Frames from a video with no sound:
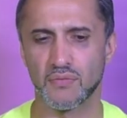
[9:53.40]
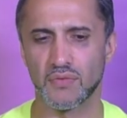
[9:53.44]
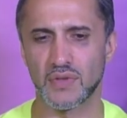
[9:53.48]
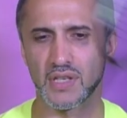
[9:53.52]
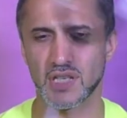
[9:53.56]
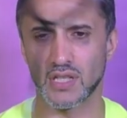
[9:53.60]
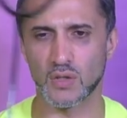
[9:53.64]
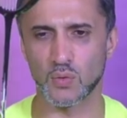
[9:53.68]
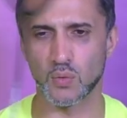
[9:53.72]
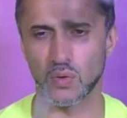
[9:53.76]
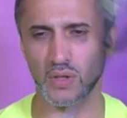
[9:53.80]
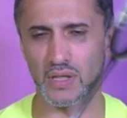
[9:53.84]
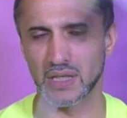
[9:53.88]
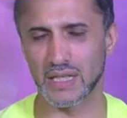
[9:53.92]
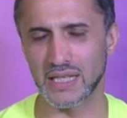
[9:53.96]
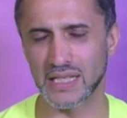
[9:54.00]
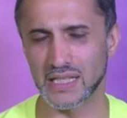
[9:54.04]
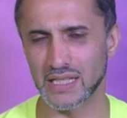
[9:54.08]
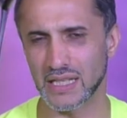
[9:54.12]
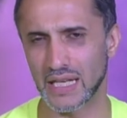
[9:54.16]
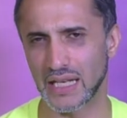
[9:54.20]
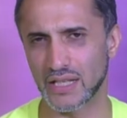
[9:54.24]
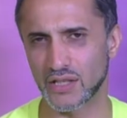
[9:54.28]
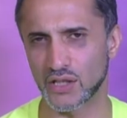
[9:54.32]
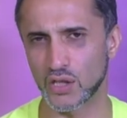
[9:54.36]
this one
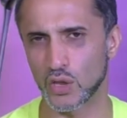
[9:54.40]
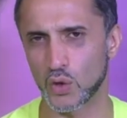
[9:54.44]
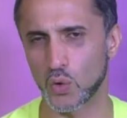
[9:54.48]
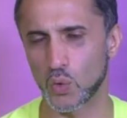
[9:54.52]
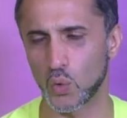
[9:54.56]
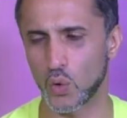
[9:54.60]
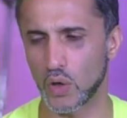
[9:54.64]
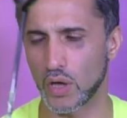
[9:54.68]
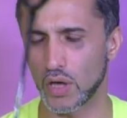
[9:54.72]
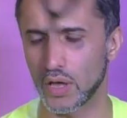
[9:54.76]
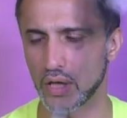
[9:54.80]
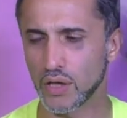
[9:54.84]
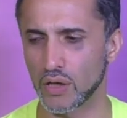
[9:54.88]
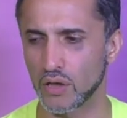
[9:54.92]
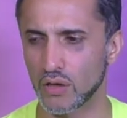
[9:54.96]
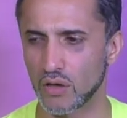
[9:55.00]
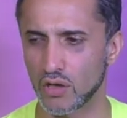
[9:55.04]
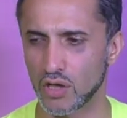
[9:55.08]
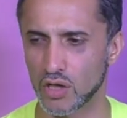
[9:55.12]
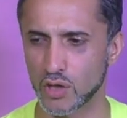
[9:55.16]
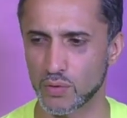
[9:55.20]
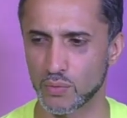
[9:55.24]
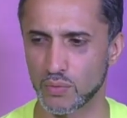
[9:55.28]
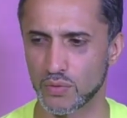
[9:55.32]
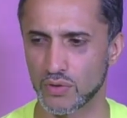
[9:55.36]
is actually quite a
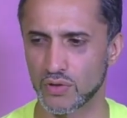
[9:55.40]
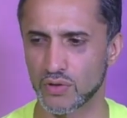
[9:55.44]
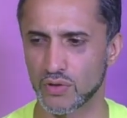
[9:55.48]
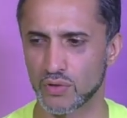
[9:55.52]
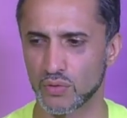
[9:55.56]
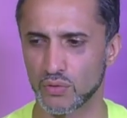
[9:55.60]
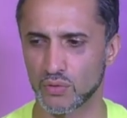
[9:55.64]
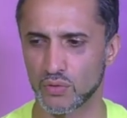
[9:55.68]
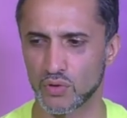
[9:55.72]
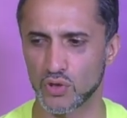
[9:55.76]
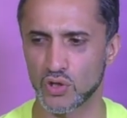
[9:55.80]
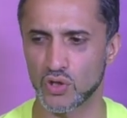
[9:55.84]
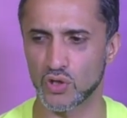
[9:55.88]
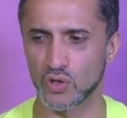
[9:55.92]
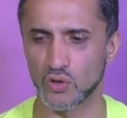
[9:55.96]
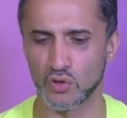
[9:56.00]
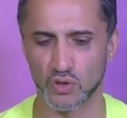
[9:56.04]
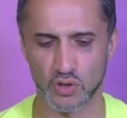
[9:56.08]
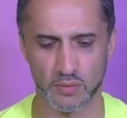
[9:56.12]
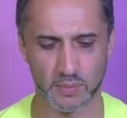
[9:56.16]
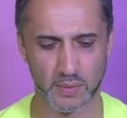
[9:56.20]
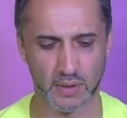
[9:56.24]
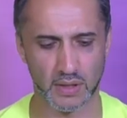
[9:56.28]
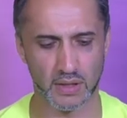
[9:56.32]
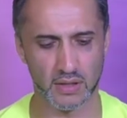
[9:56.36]
nice one to
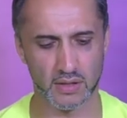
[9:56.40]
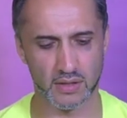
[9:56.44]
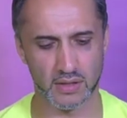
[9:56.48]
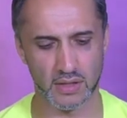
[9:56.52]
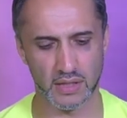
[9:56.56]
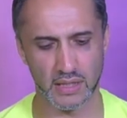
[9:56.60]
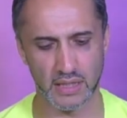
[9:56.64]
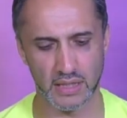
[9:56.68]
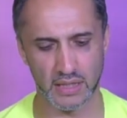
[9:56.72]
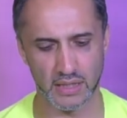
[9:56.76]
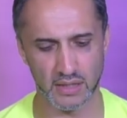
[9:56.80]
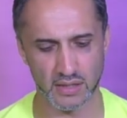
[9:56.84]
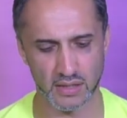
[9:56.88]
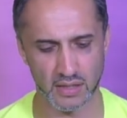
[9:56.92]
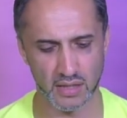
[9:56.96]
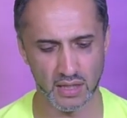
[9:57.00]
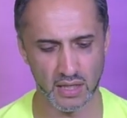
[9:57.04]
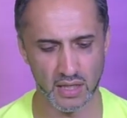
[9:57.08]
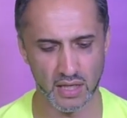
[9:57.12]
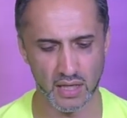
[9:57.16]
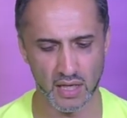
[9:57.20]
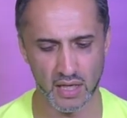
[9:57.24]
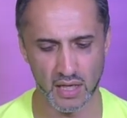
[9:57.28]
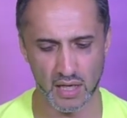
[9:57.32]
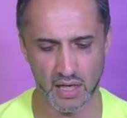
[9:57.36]
choose because it's
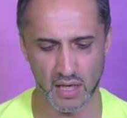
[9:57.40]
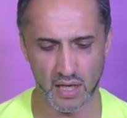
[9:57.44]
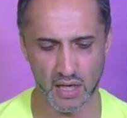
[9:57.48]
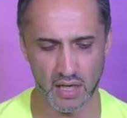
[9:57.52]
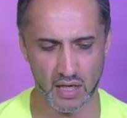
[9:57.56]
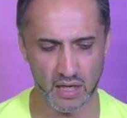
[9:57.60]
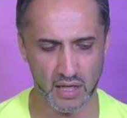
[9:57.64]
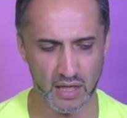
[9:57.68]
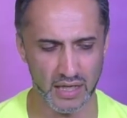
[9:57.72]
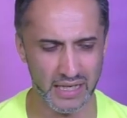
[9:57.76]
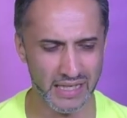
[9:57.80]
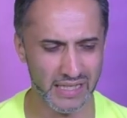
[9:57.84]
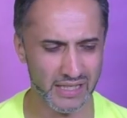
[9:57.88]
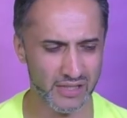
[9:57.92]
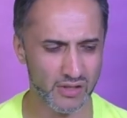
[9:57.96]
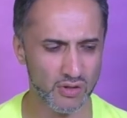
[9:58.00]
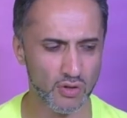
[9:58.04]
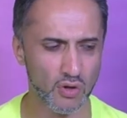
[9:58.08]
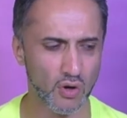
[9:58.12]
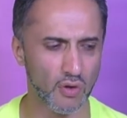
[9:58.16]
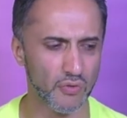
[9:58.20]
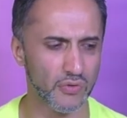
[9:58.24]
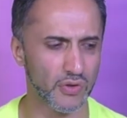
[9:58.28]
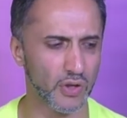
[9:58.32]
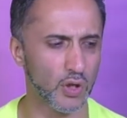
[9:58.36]
uh, it's
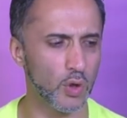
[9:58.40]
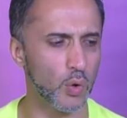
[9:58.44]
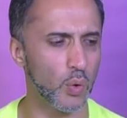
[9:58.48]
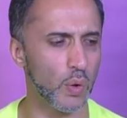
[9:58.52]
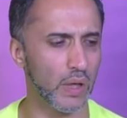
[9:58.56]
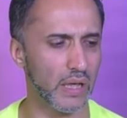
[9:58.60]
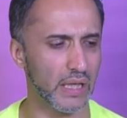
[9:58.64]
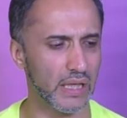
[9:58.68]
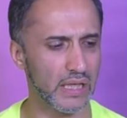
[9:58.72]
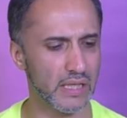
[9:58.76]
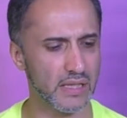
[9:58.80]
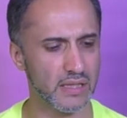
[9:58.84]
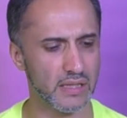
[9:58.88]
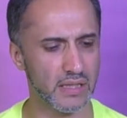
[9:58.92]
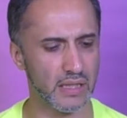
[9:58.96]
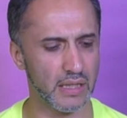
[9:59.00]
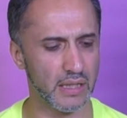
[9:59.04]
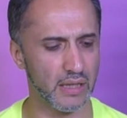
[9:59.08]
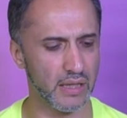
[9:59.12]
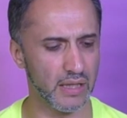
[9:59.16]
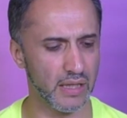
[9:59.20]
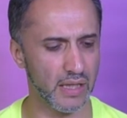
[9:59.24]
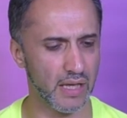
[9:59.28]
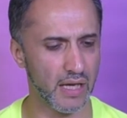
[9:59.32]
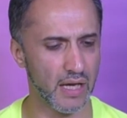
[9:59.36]
not the quickest
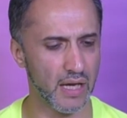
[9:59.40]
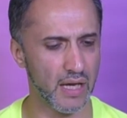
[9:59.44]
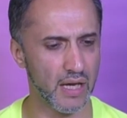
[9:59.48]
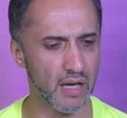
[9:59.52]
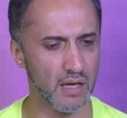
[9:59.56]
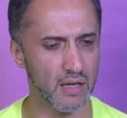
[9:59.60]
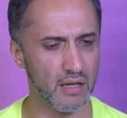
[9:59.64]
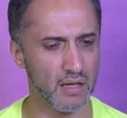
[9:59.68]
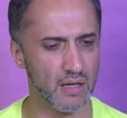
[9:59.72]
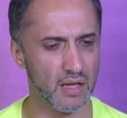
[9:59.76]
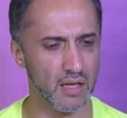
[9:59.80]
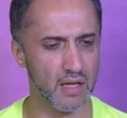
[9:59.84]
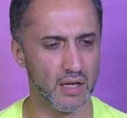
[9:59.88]
in the air.